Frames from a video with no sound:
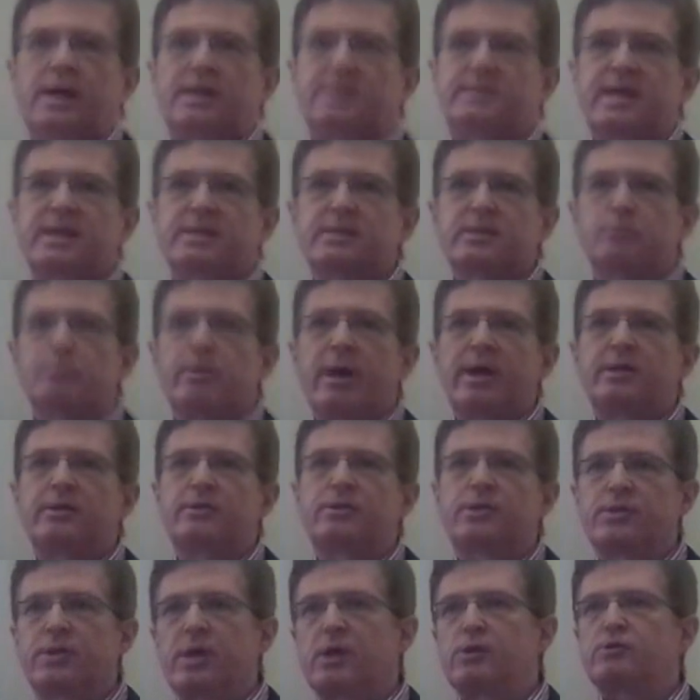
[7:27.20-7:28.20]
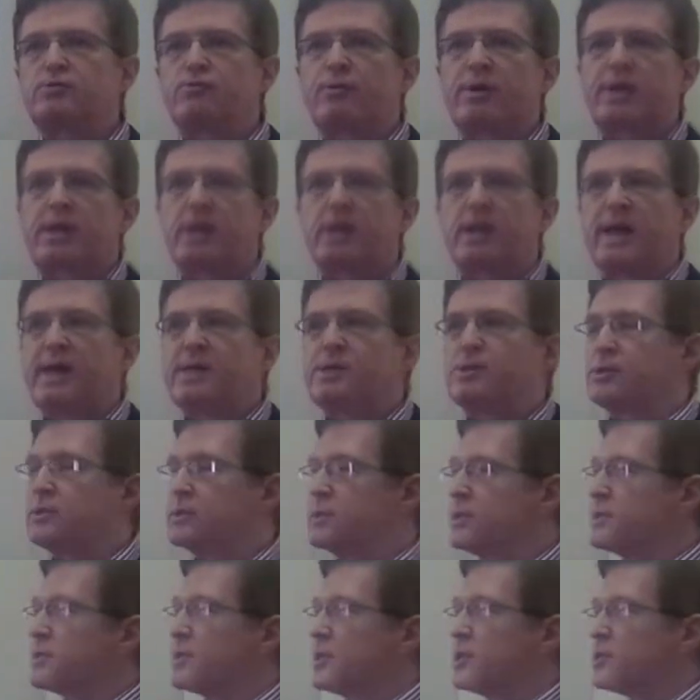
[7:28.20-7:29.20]
It's estimated that those
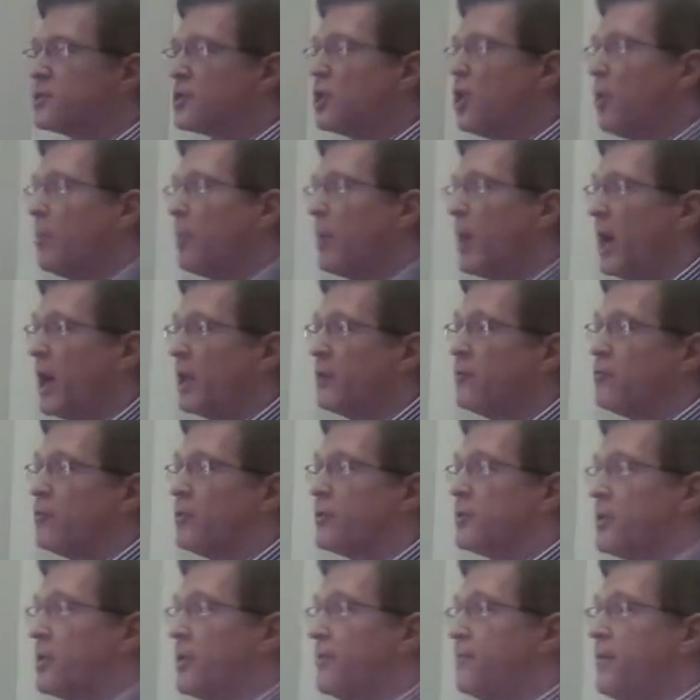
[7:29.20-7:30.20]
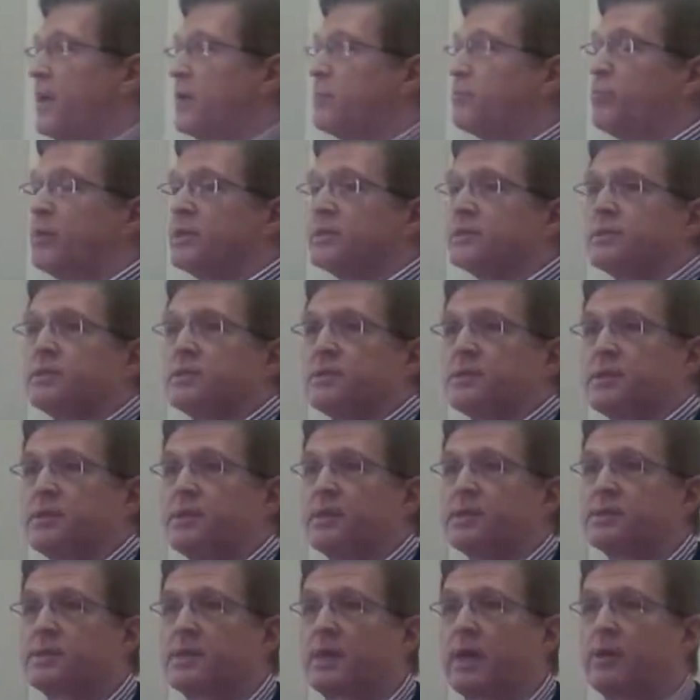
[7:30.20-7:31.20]
regulations, just the top 100 that affect businesses
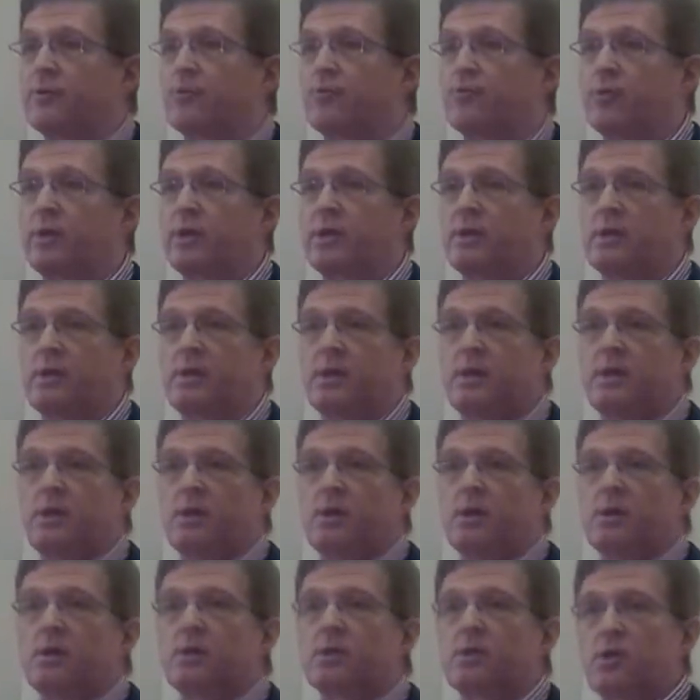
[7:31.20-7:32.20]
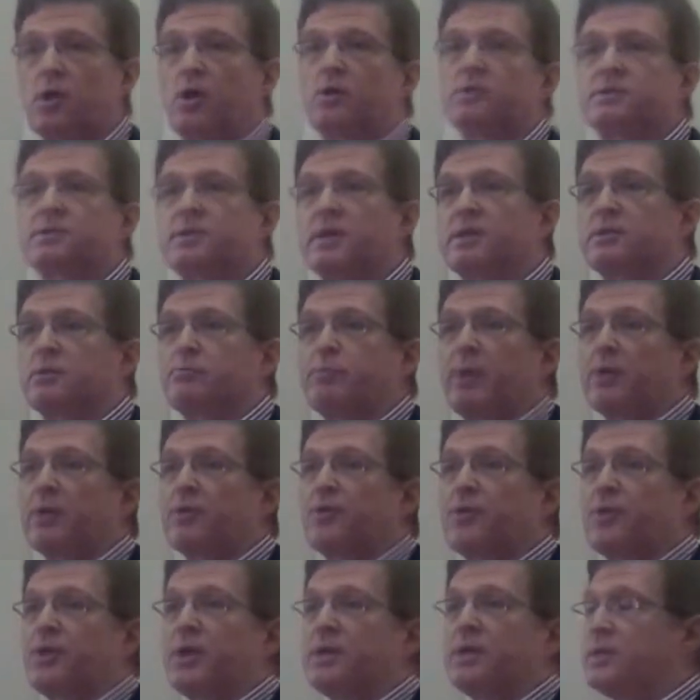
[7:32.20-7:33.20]
in this country, cost us
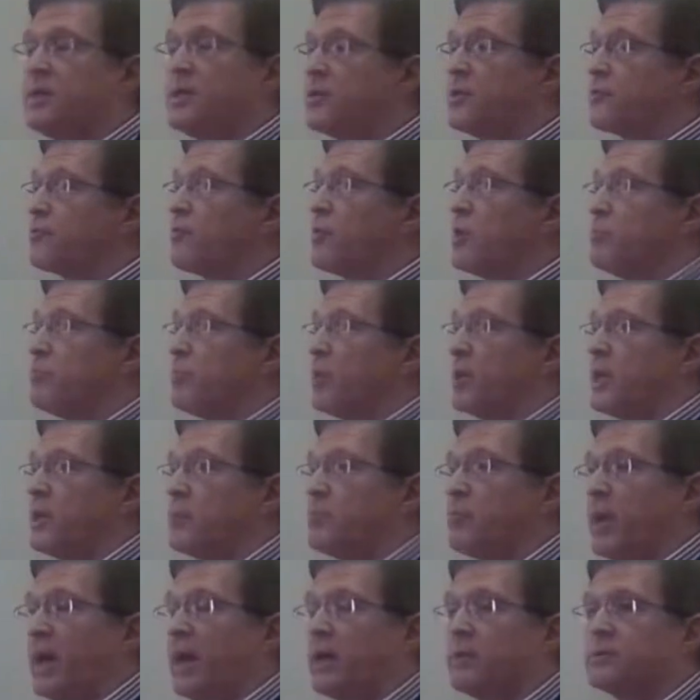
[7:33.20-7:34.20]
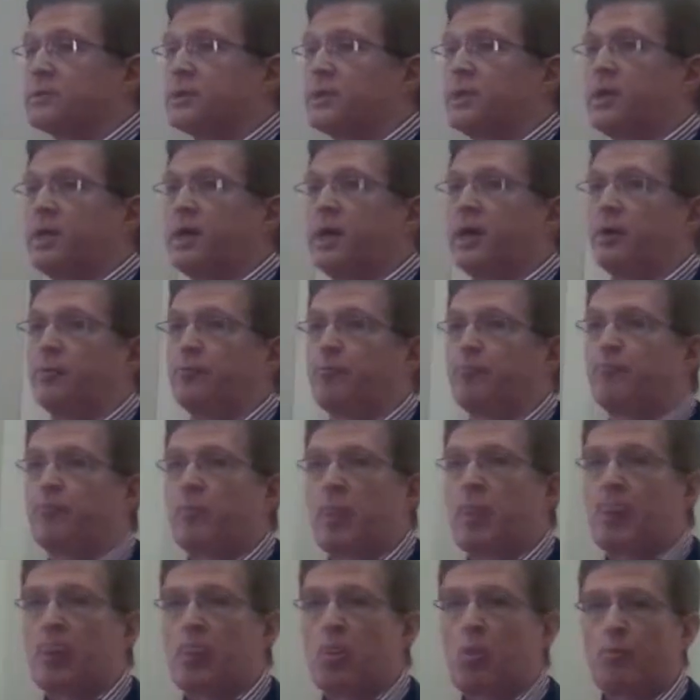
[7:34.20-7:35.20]
about £33 billion a year.
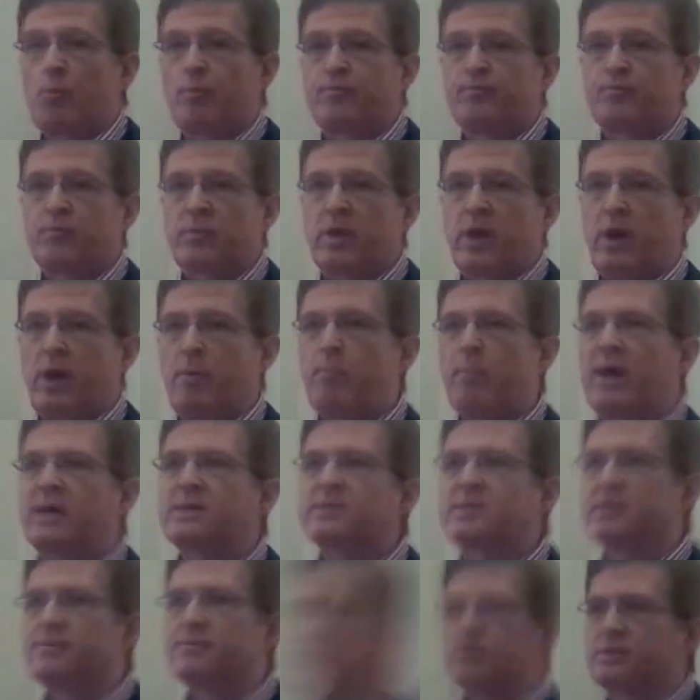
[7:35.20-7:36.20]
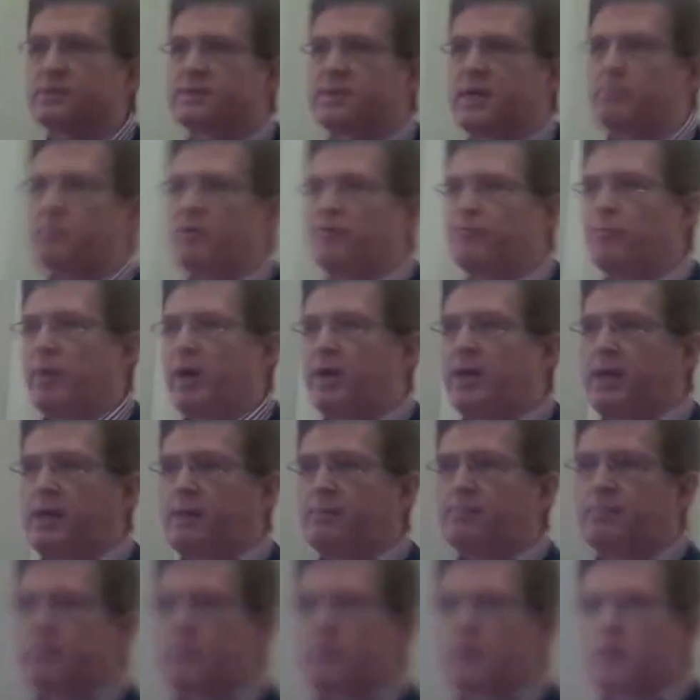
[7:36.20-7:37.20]
A massive sum of
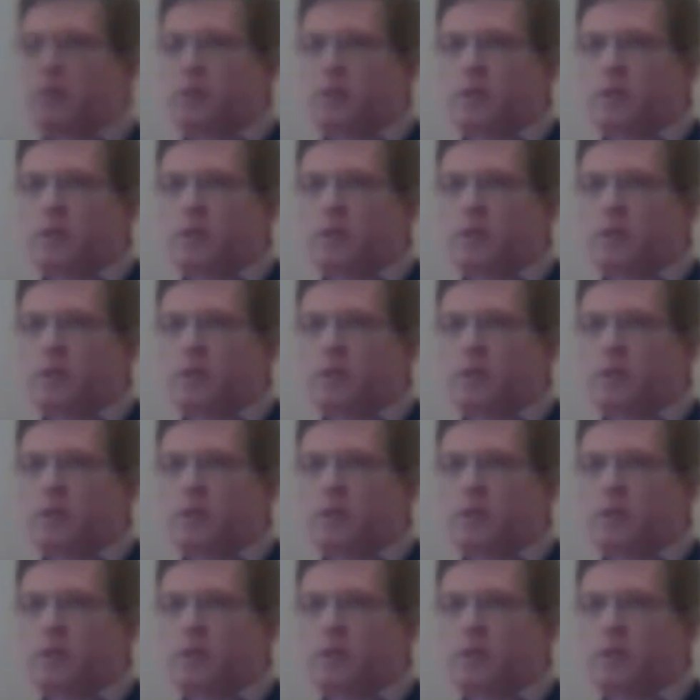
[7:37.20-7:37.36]
money.